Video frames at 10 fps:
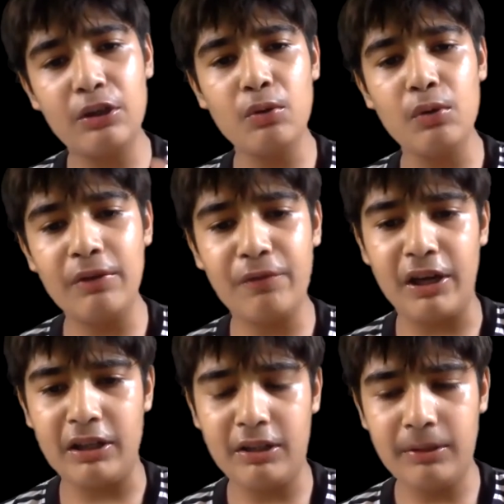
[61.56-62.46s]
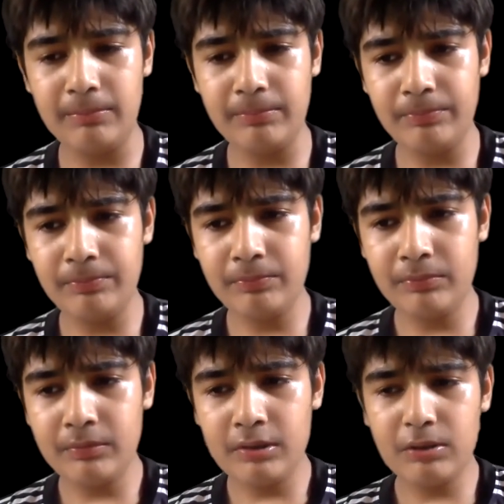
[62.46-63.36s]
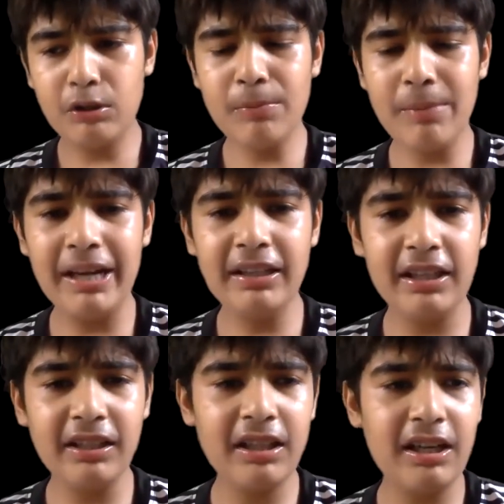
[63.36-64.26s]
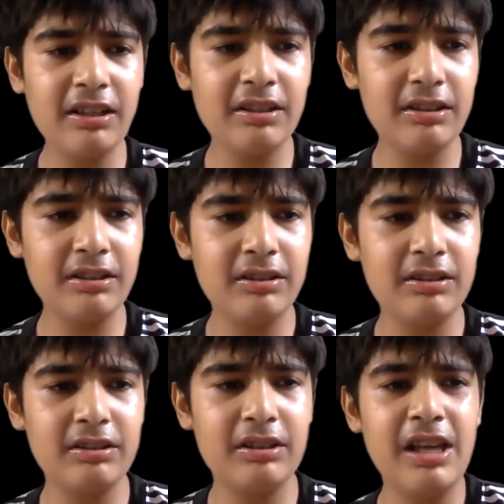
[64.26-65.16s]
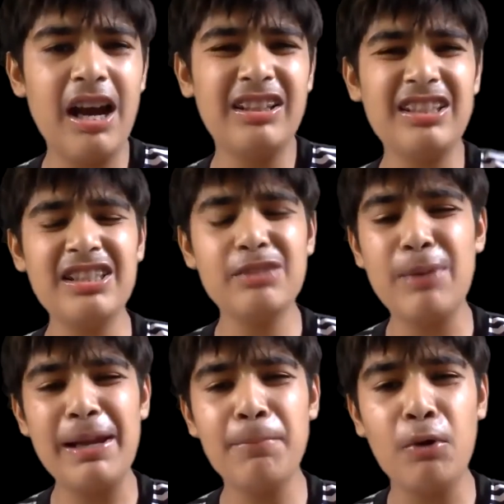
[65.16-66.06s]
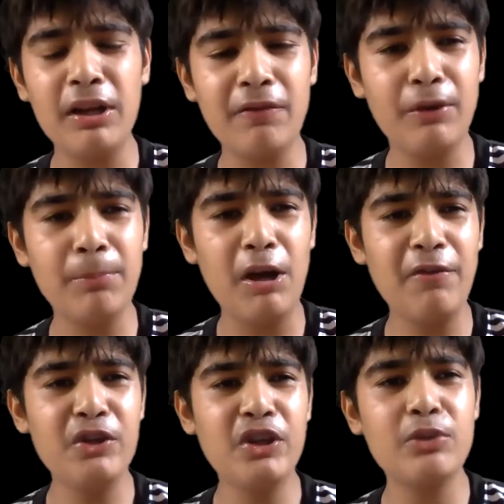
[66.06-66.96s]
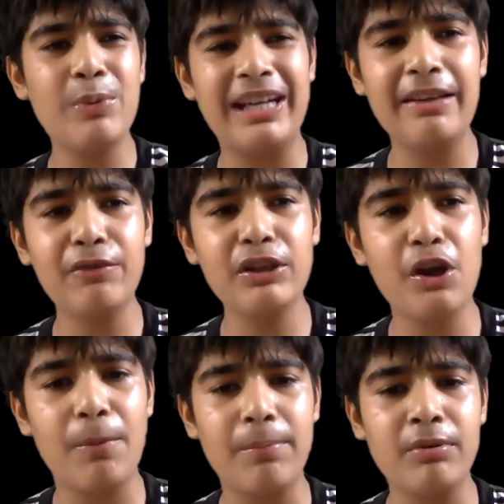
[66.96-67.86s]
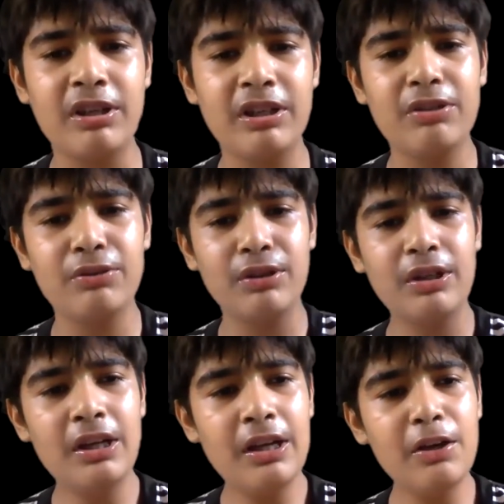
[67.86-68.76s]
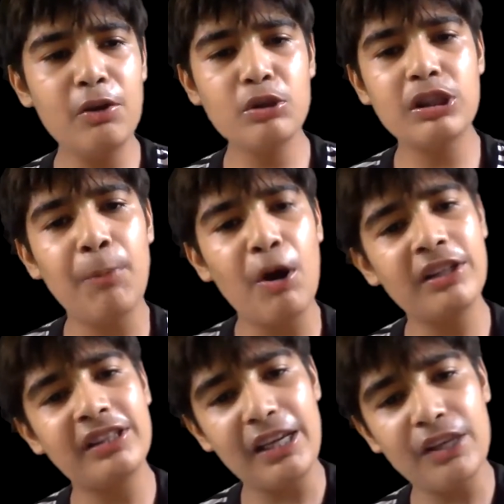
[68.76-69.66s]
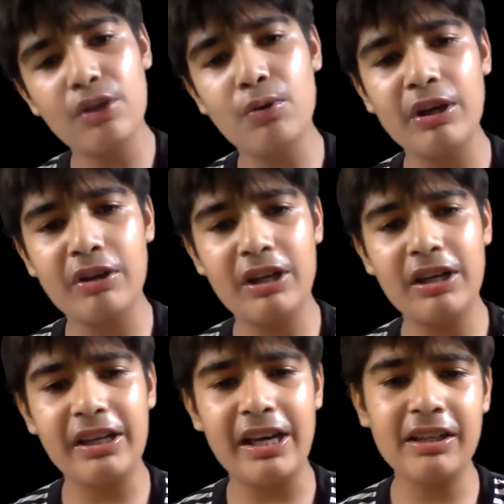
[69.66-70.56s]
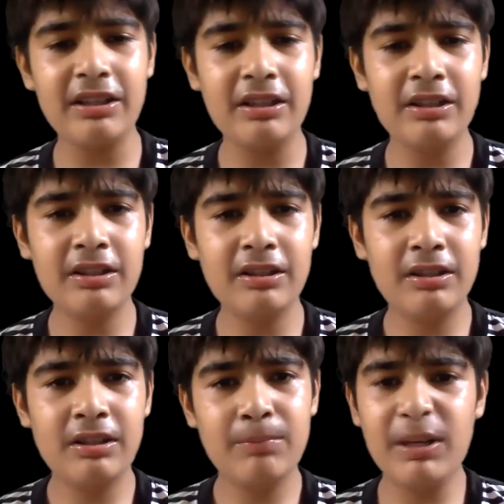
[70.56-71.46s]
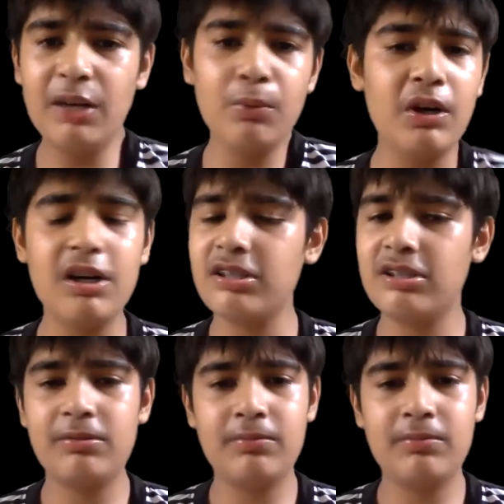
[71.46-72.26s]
to go in front. So you might think that, yeah, this is very boring football if you're just waiting for the opponent to lose the ball and then you're going on an attack. But it works.